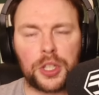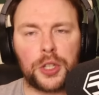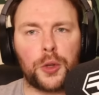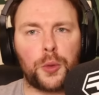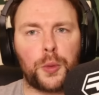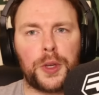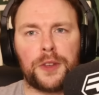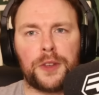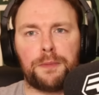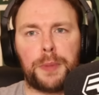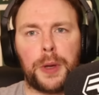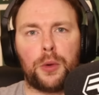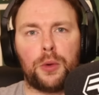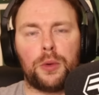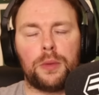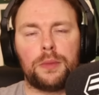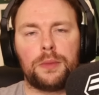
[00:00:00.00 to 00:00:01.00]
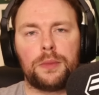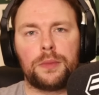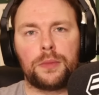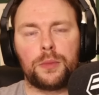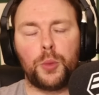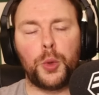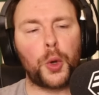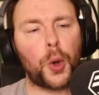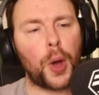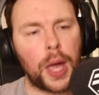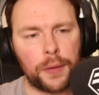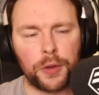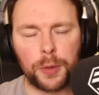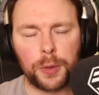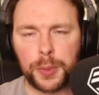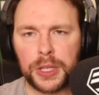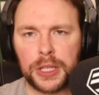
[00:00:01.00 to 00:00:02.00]
that we have built. we're not
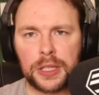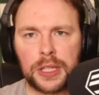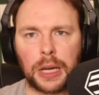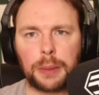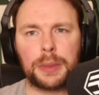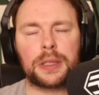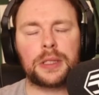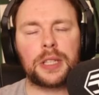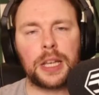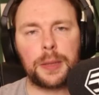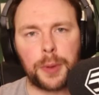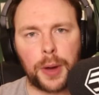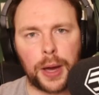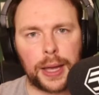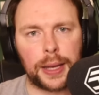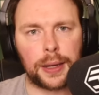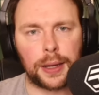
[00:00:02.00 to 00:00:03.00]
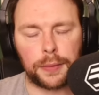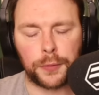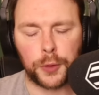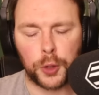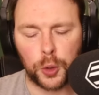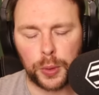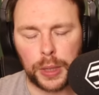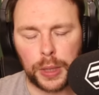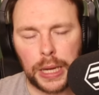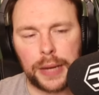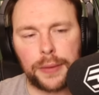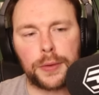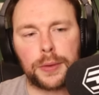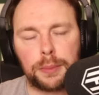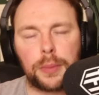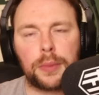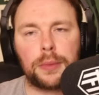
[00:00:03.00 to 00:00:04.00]
everybody's cup of tea, but I love you.
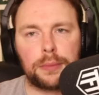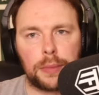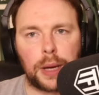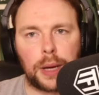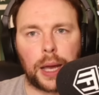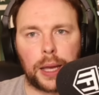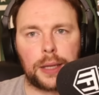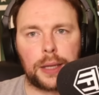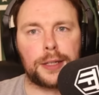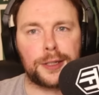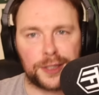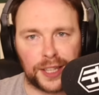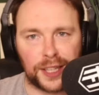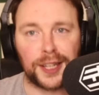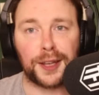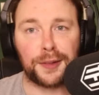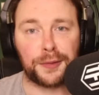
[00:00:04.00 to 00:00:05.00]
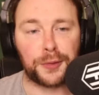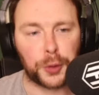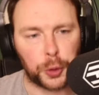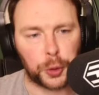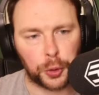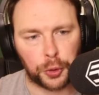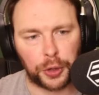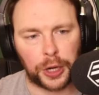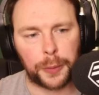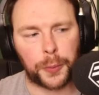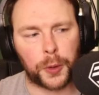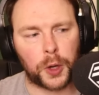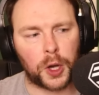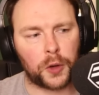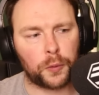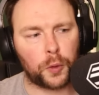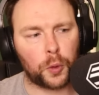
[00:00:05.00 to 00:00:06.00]
Even my haters, I love you. You're a great
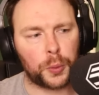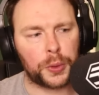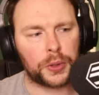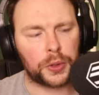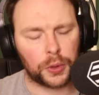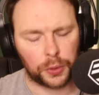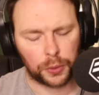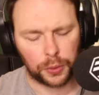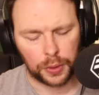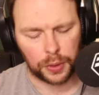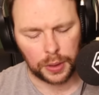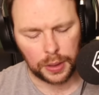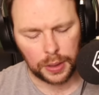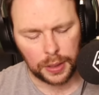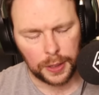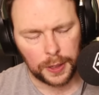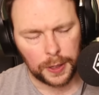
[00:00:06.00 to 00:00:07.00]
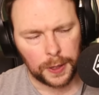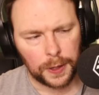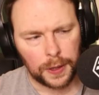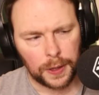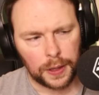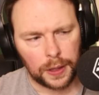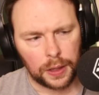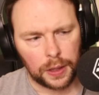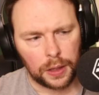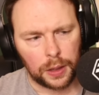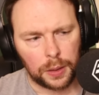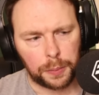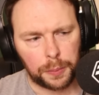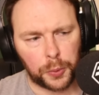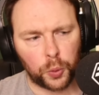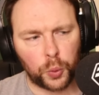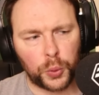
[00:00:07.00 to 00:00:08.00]
part of what we do.
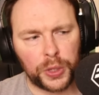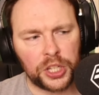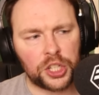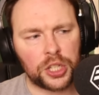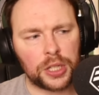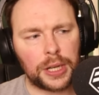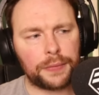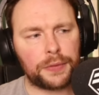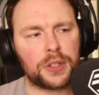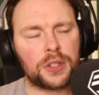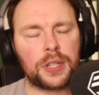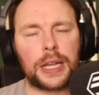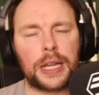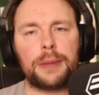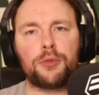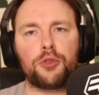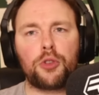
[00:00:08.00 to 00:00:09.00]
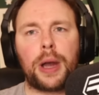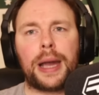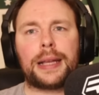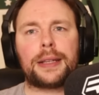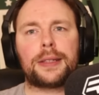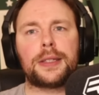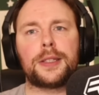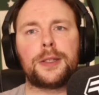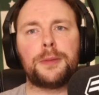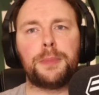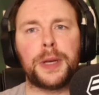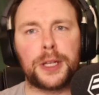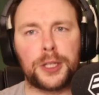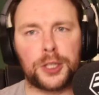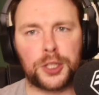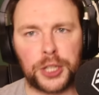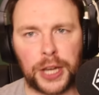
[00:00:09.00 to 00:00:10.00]
But we should have the same rights as the
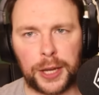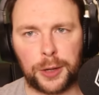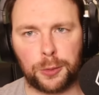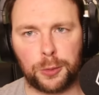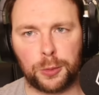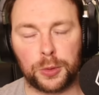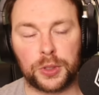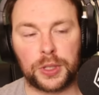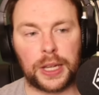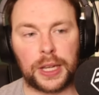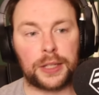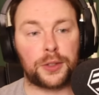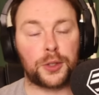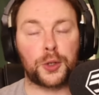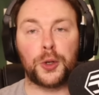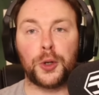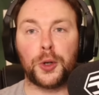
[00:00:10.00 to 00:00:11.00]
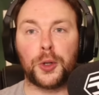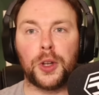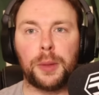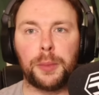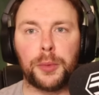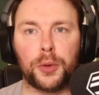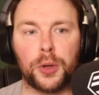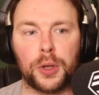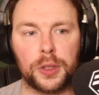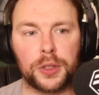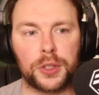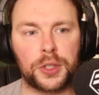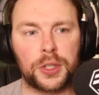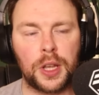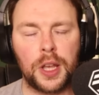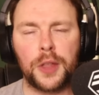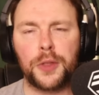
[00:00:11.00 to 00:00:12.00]
bigger channels, as the
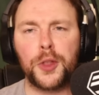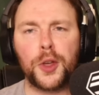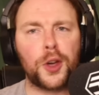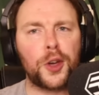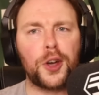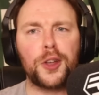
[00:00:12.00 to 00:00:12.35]
conglomerates. That,